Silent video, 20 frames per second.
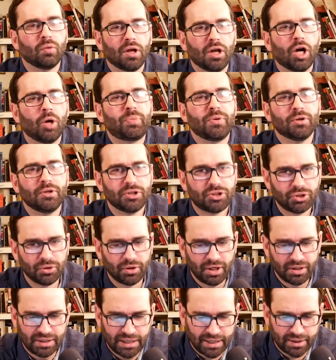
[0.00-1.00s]
Well, I hope you
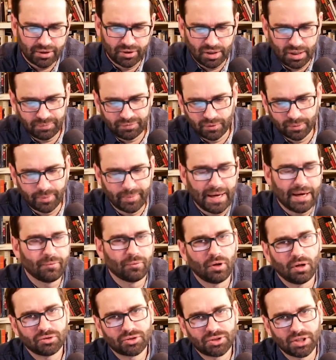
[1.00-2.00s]
enjoyed that clip from The
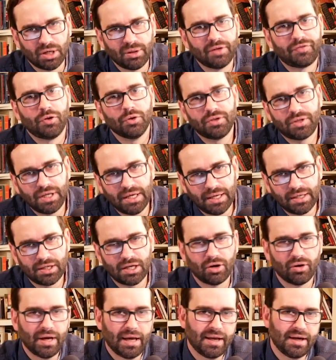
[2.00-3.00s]
Matt Walsh Show. If you
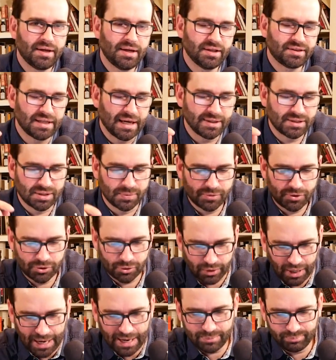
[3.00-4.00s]
did, go ahead and hit that
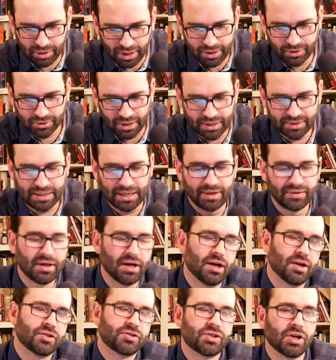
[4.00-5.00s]
subscribe button right down
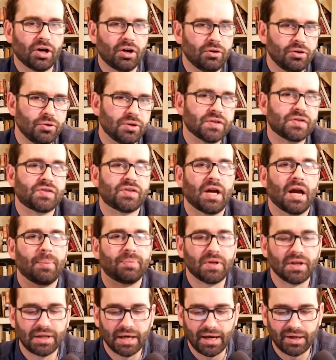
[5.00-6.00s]
there so you can stay
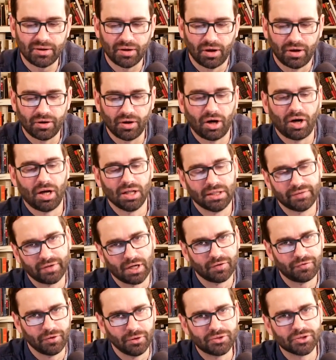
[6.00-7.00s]
up to date on all
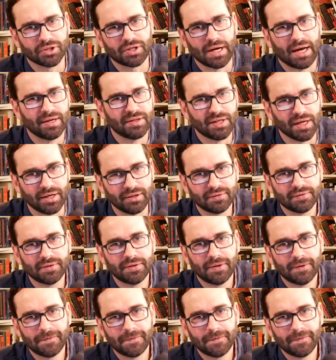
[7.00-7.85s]
of our future content.